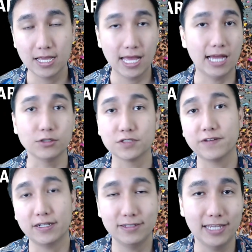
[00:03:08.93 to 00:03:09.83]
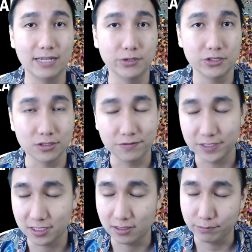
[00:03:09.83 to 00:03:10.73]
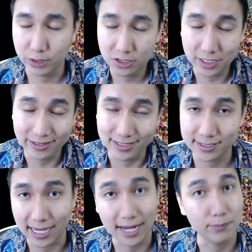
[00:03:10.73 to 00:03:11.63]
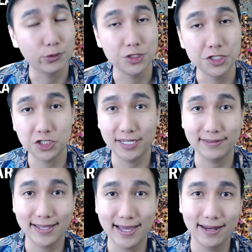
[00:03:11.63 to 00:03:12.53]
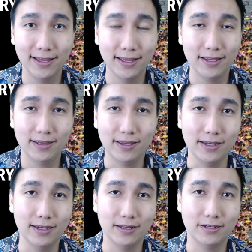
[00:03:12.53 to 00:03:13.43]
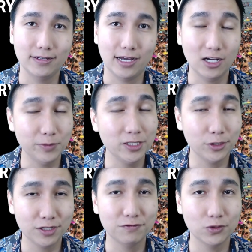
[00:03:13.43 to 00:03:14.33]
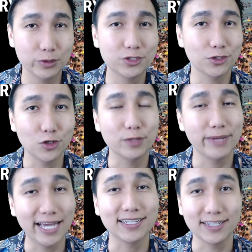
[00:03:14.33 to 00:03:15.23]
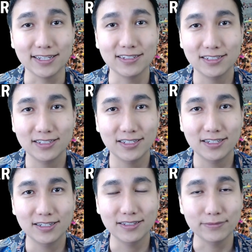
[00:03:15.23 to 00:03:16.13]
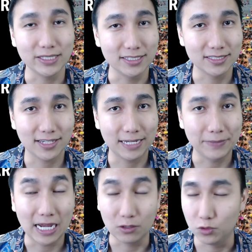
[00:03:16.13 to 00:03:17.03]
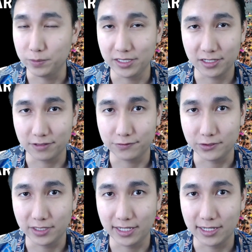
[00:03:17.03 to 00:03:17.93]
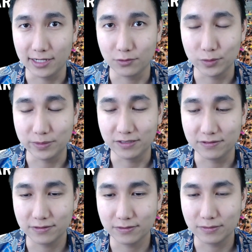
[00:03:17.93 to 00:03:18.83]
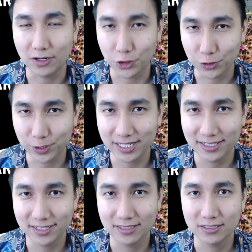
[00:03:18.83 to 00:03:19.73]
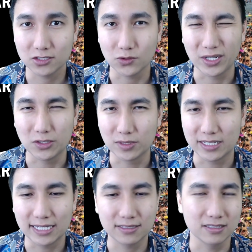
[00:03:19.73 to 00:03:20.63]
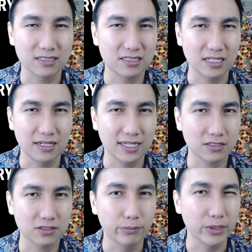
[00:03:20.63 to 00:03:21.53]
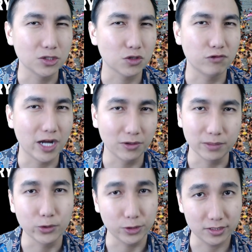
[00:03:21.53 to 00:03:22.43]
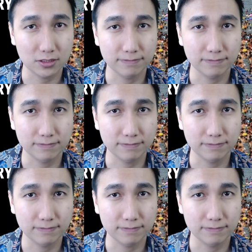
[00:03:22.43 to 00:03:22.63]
I was finally able to visit the beach. At least I appreciate that. And I'll be looking forward to going back again. But this time I will be careful and I will be early so I don't get to sit next to a bunch of rowdy boys.